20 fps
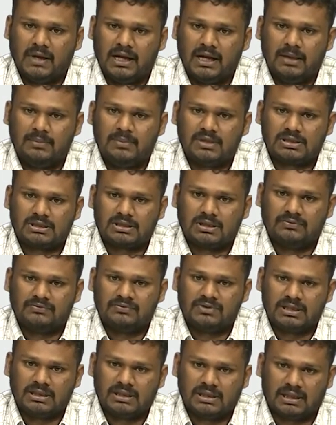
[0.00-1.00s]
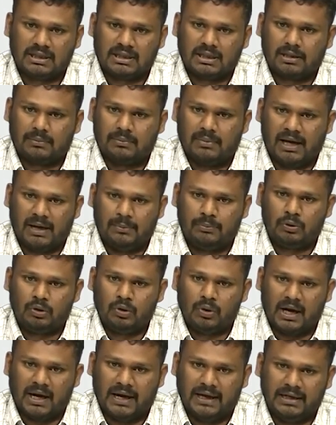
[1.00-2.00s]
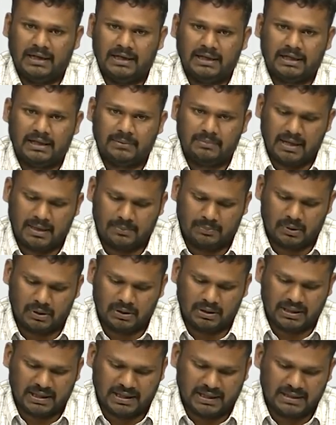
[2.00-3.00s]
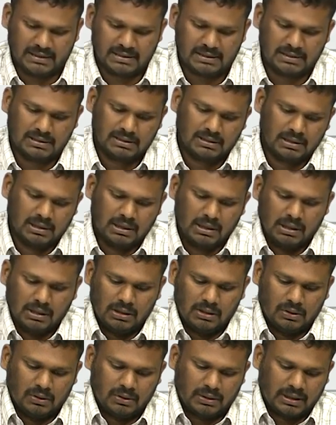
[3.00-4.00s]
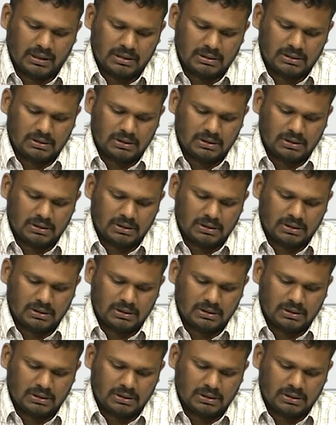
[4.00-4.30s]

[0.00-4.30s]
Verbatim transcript: elements of G that are mapped to identity map on X. Okay.